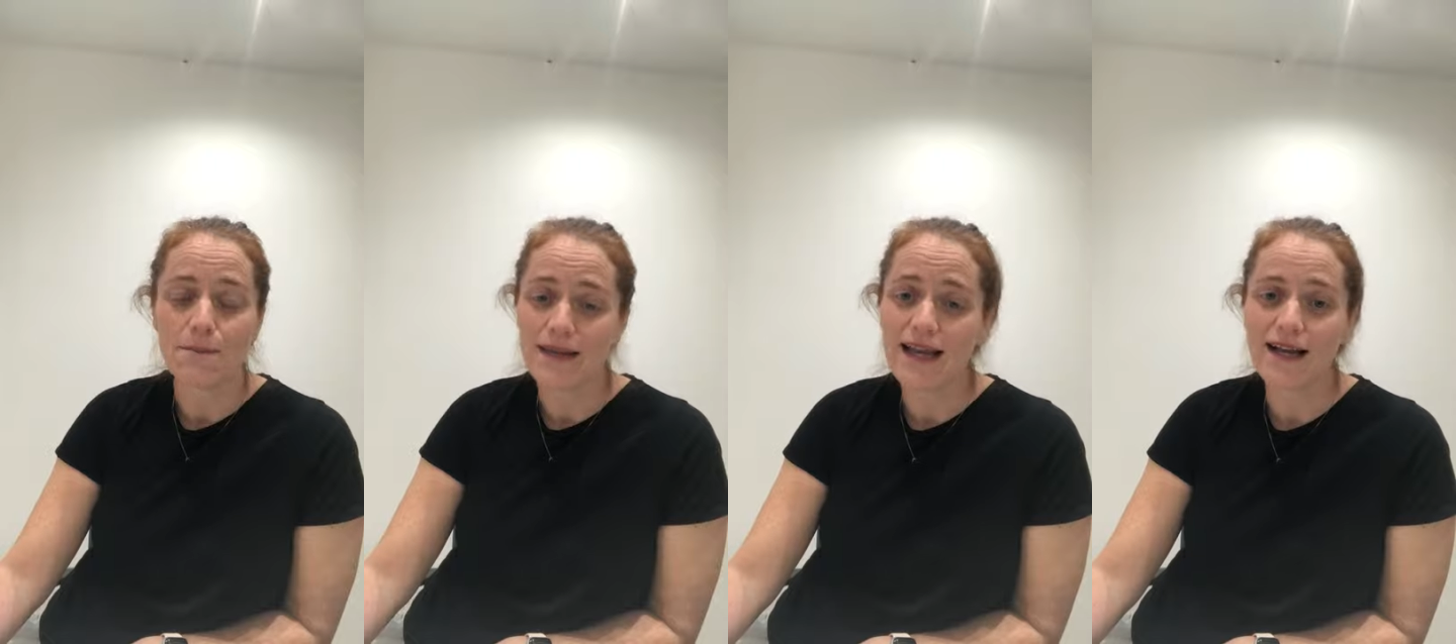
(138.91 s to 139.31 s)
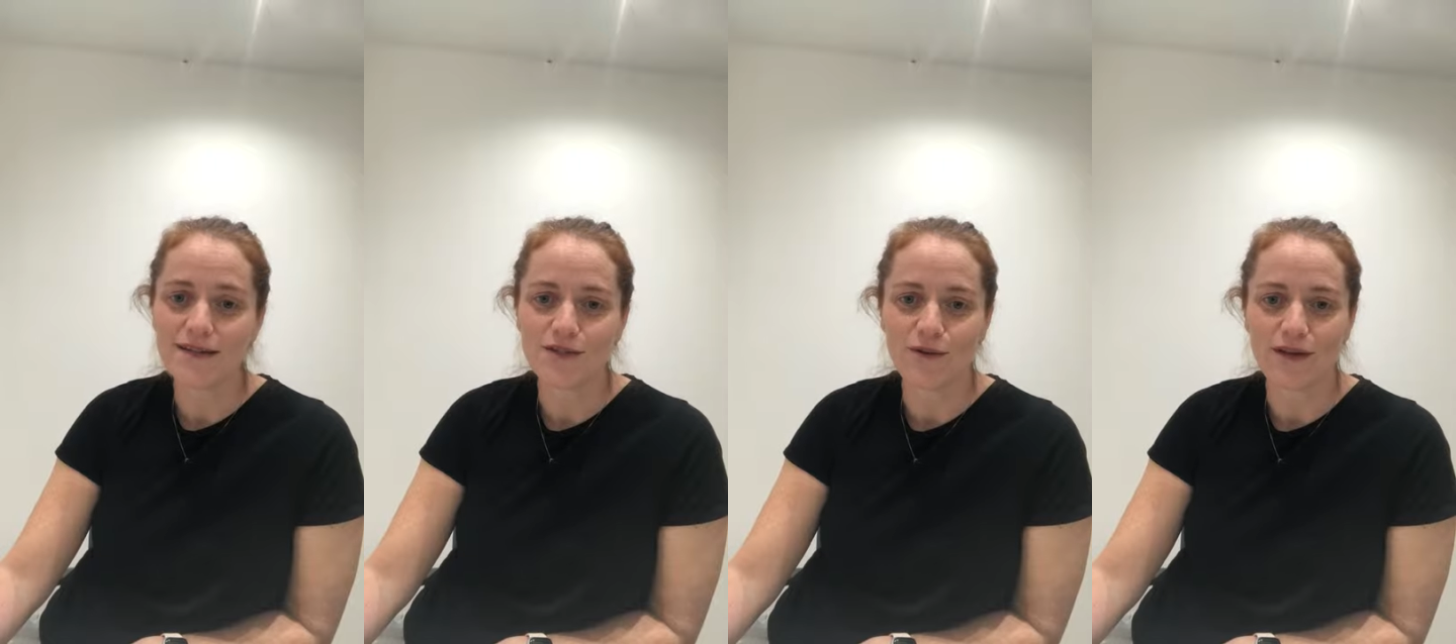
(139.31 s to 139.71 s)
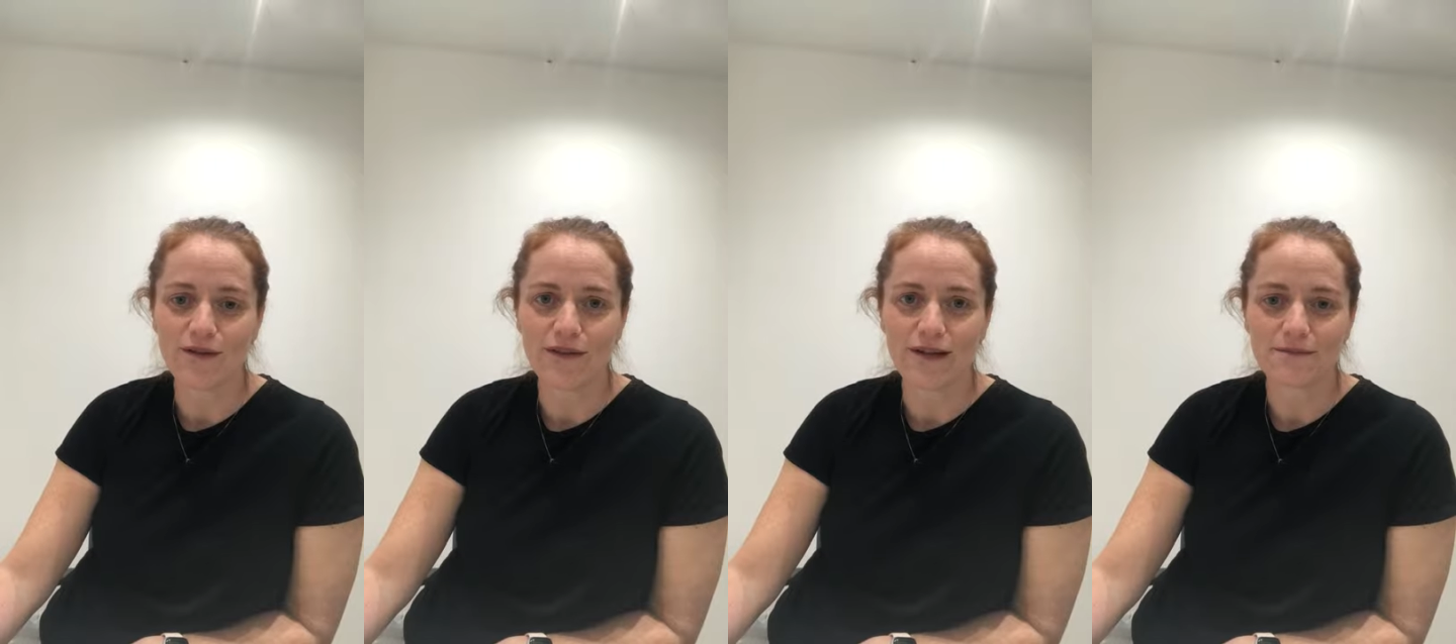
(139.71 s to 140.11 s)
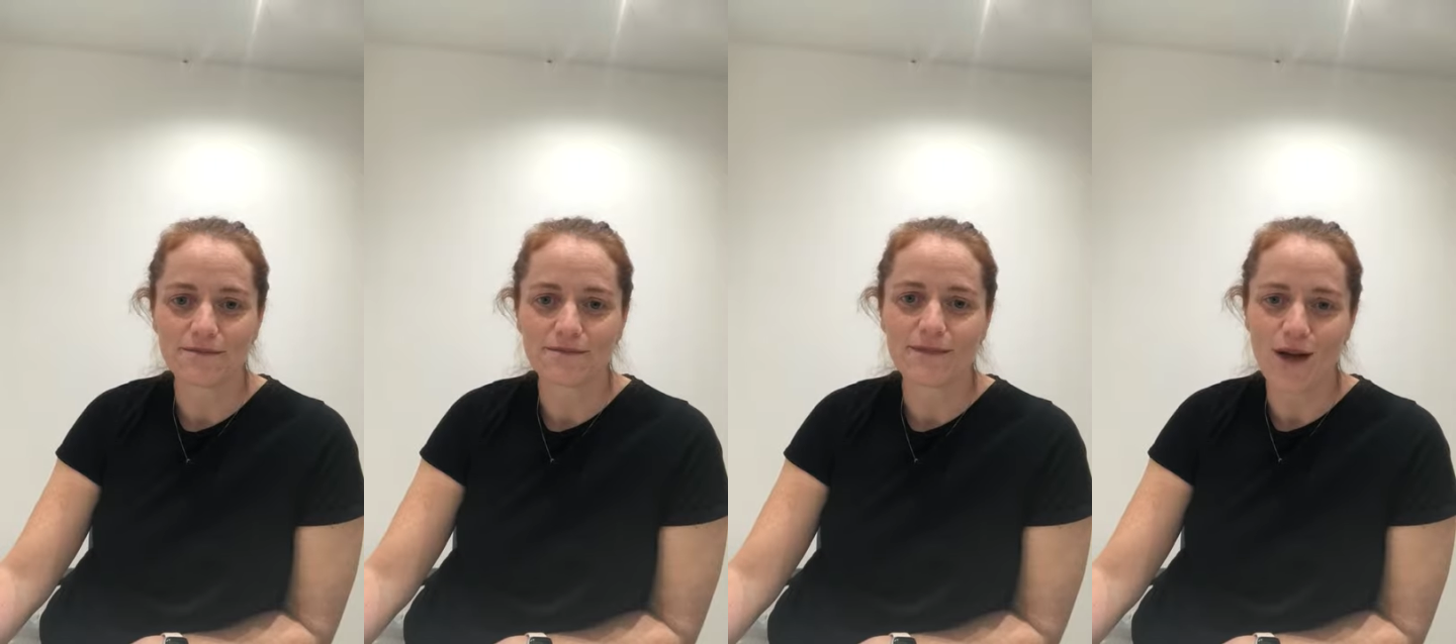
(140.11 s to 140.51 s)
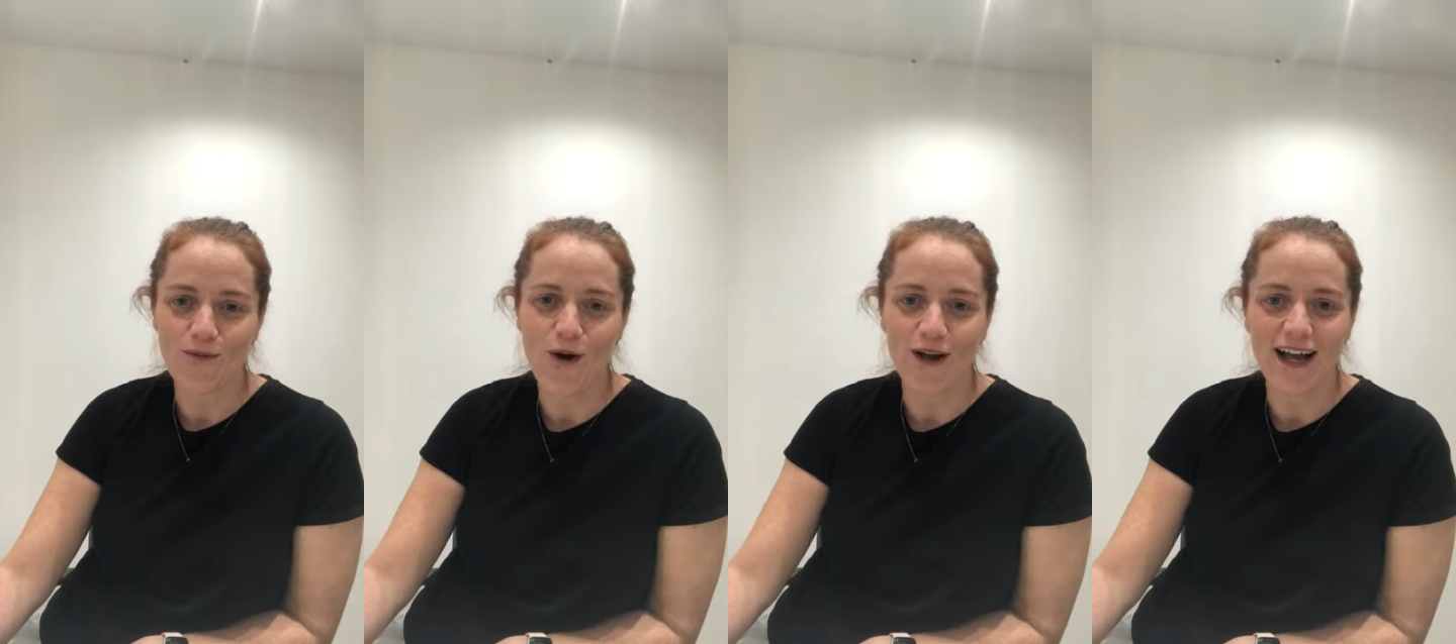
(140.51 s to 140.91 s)
be kind to one another,
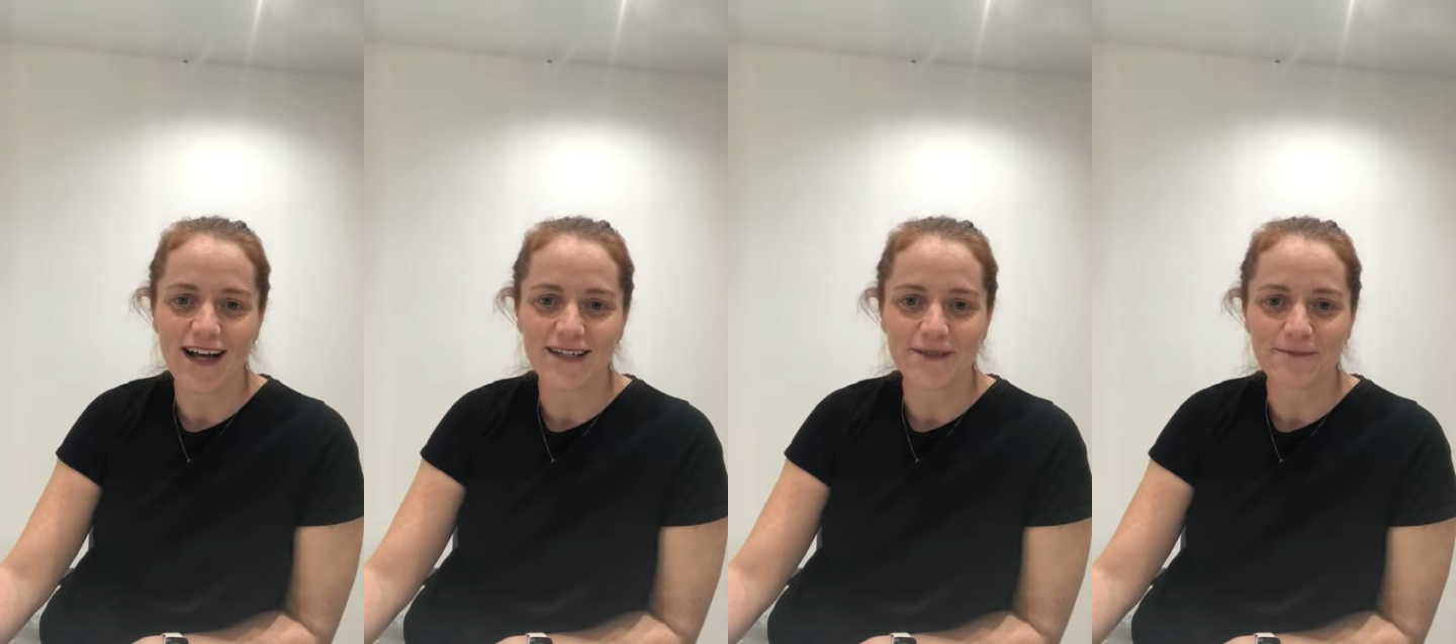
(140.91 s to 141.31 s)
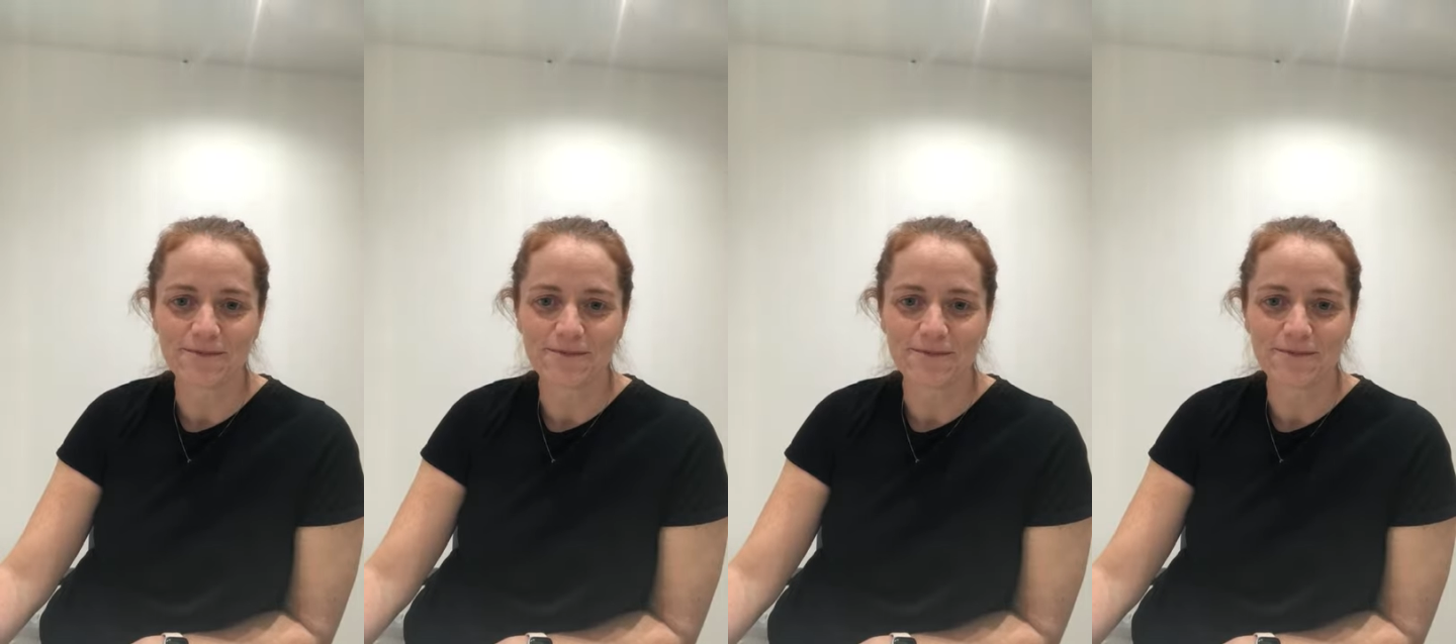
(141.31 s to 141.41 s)
and work hard.